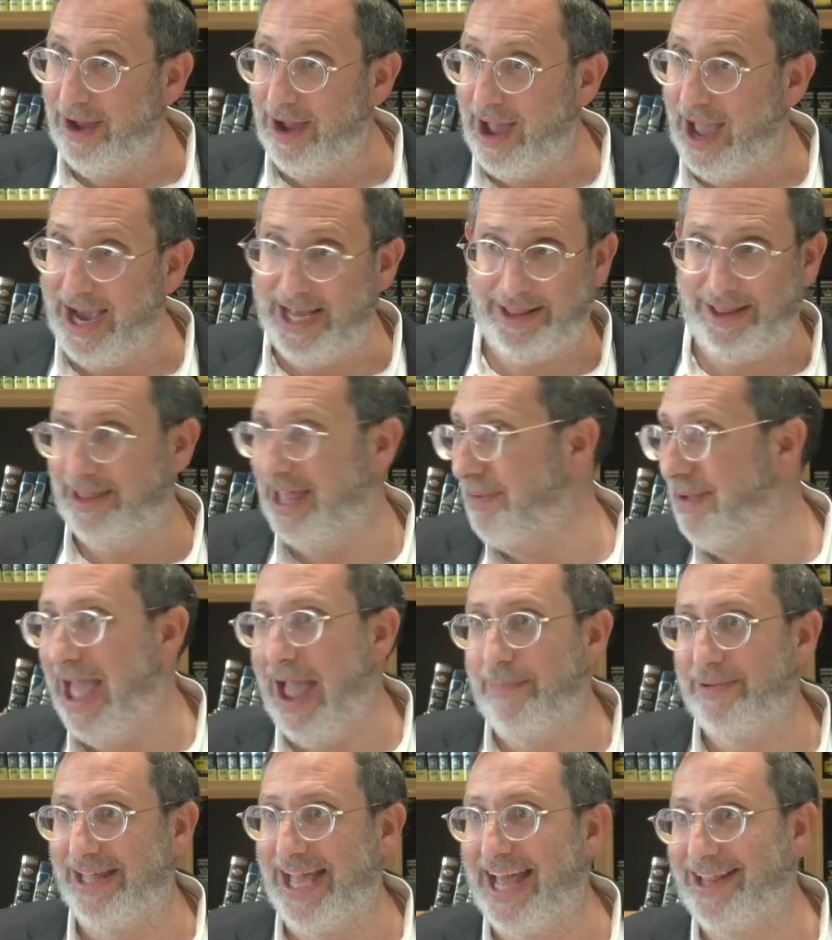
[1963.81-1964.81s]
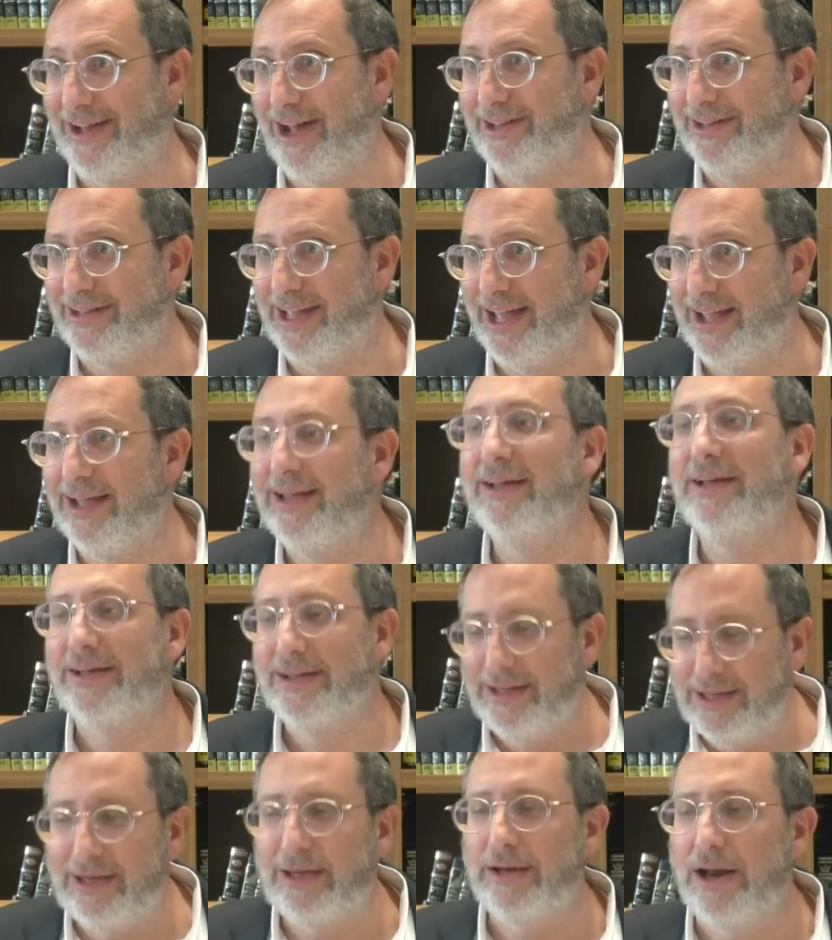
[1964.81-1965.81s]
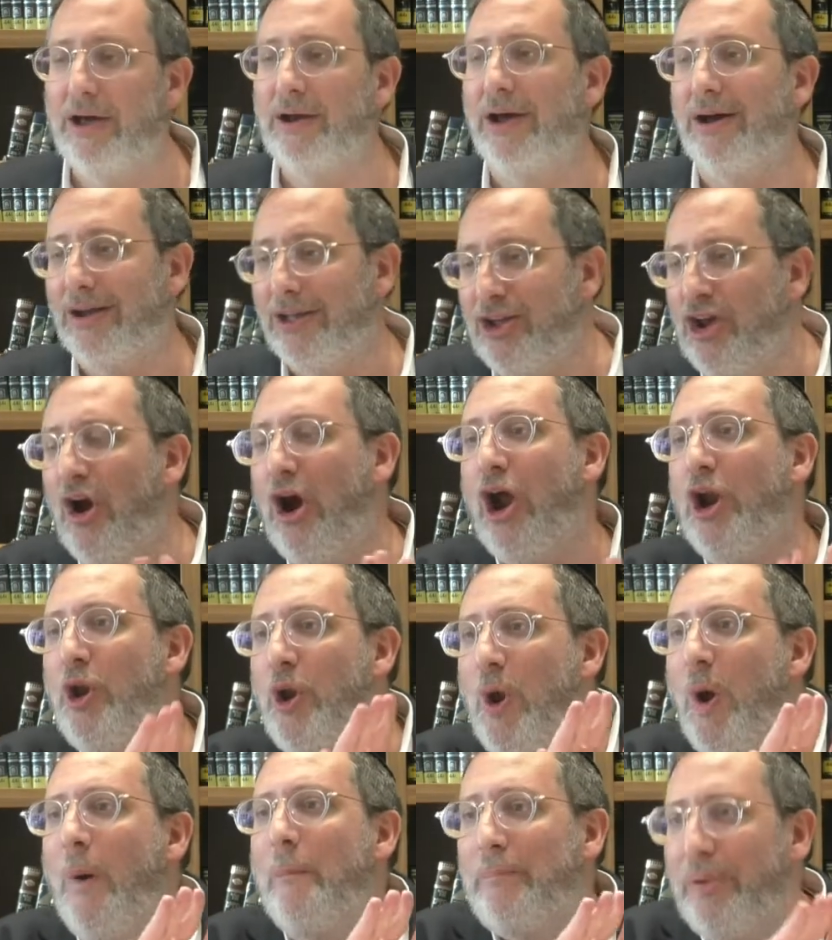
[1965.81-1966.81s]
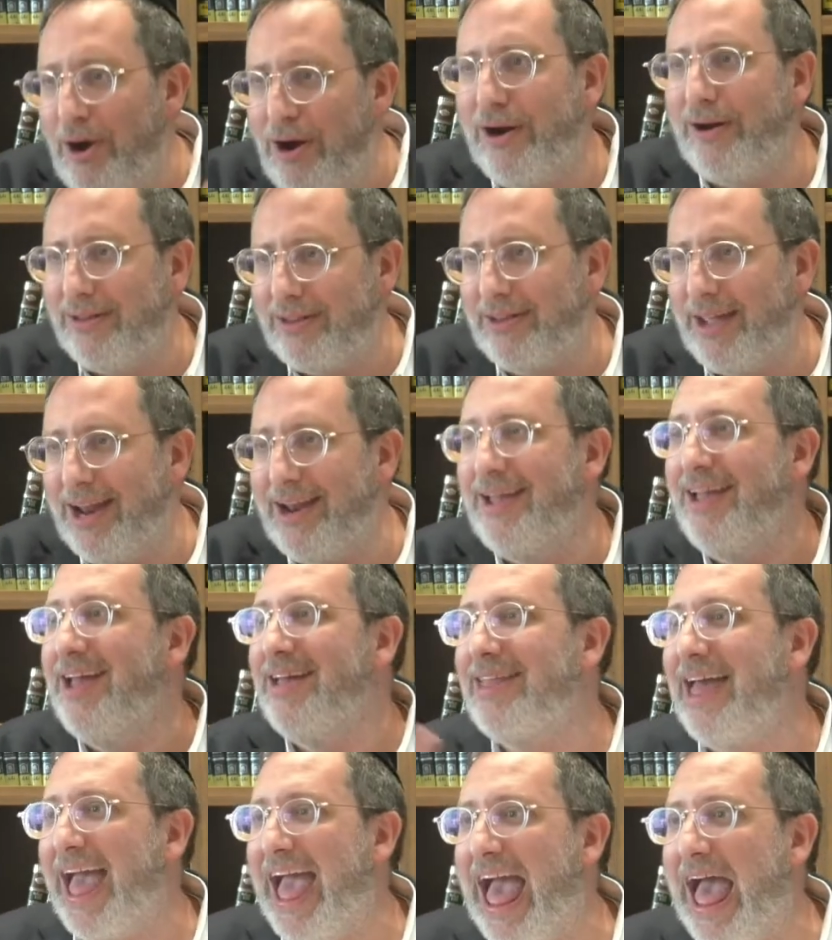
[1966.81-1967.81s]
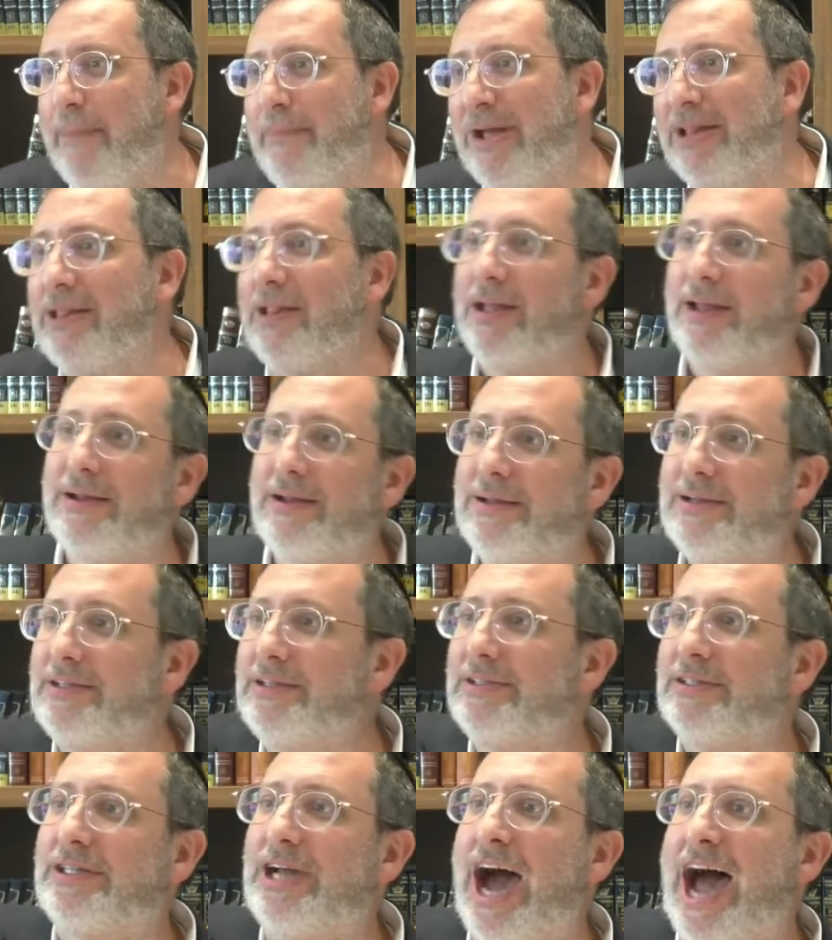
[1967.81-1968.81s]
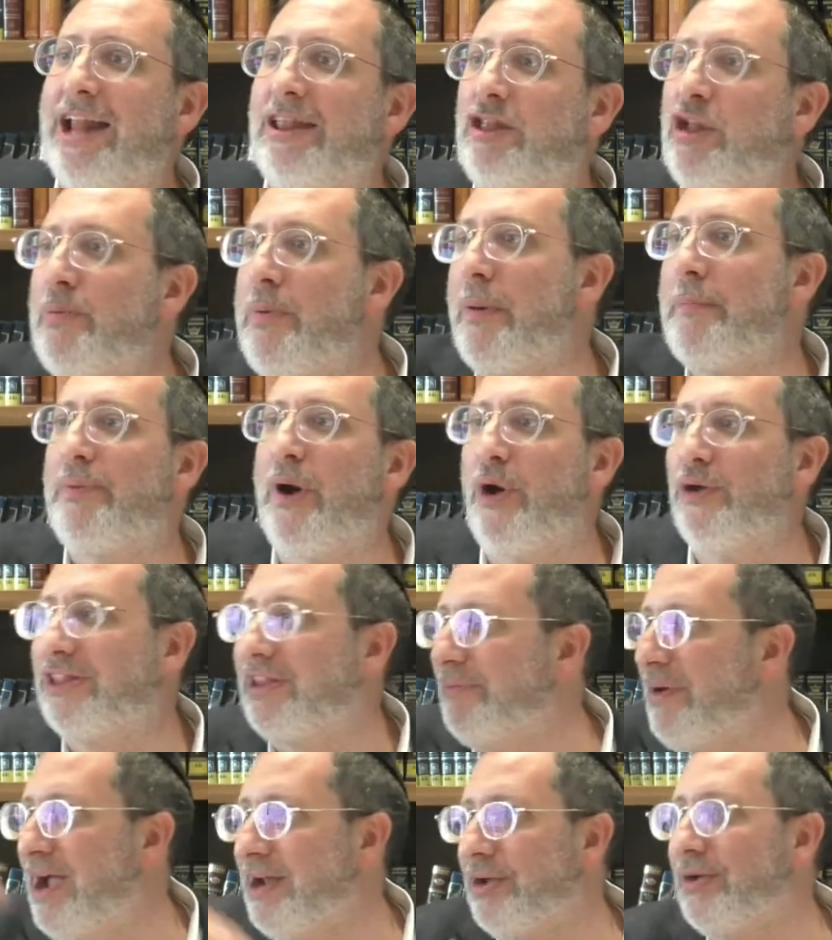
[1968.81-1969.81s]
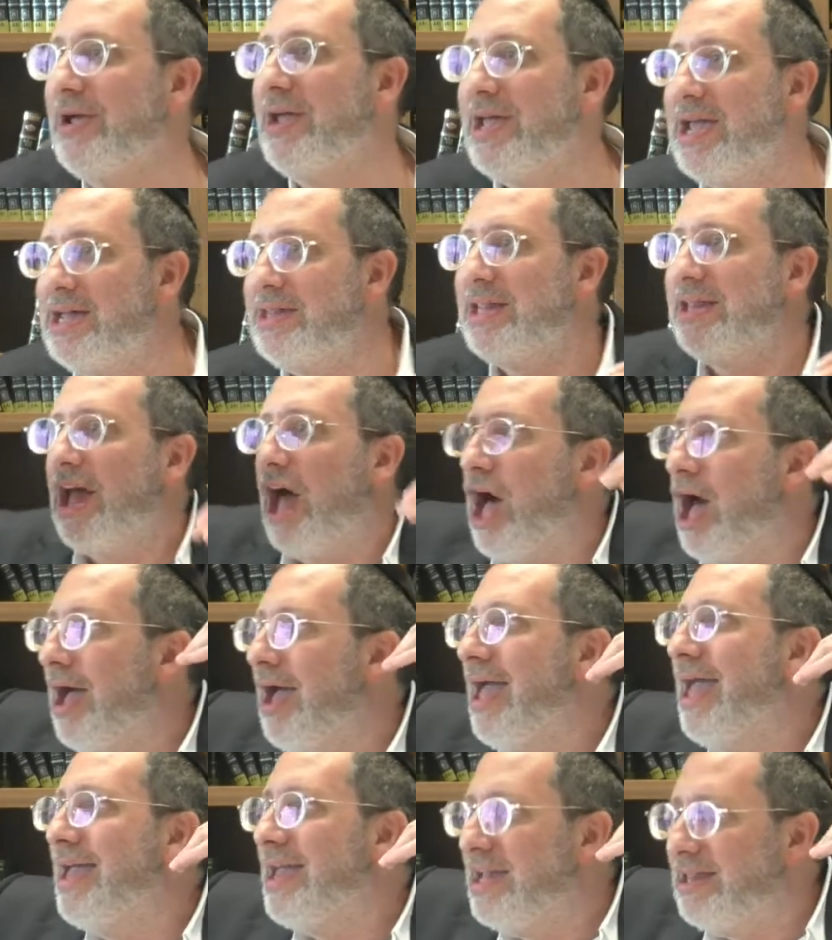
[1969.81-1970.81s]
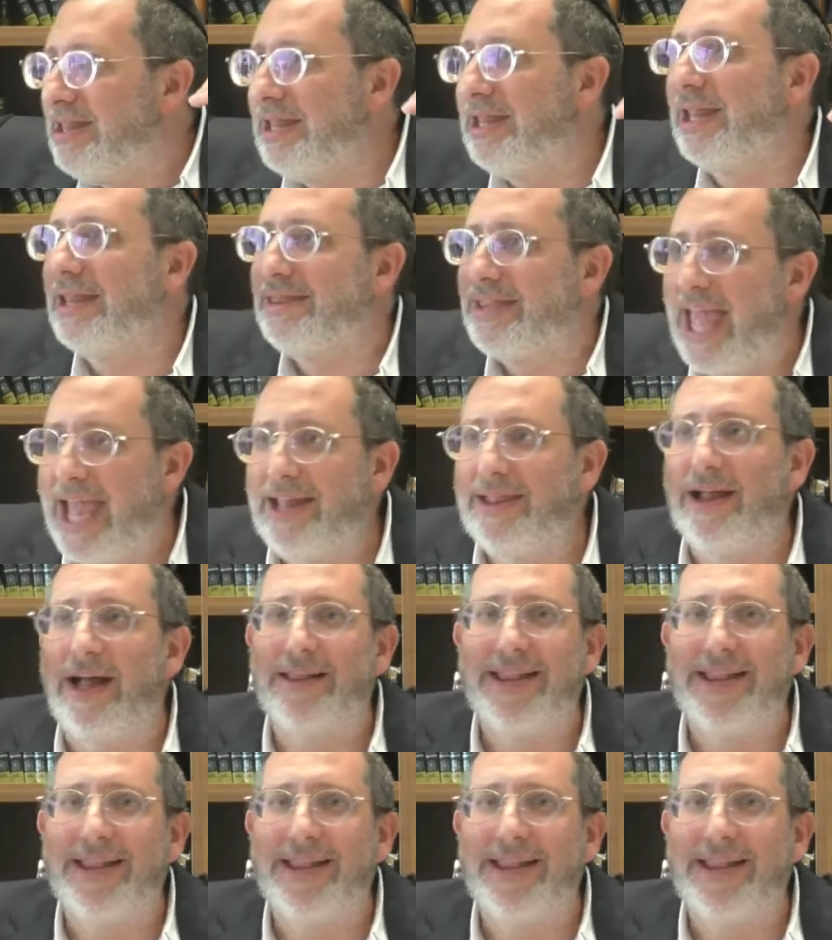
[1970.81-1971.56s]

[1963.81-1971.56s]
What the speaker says: I got the same habits I had the other day. No. You're a new person, the habits God superimposed upon you. This takes a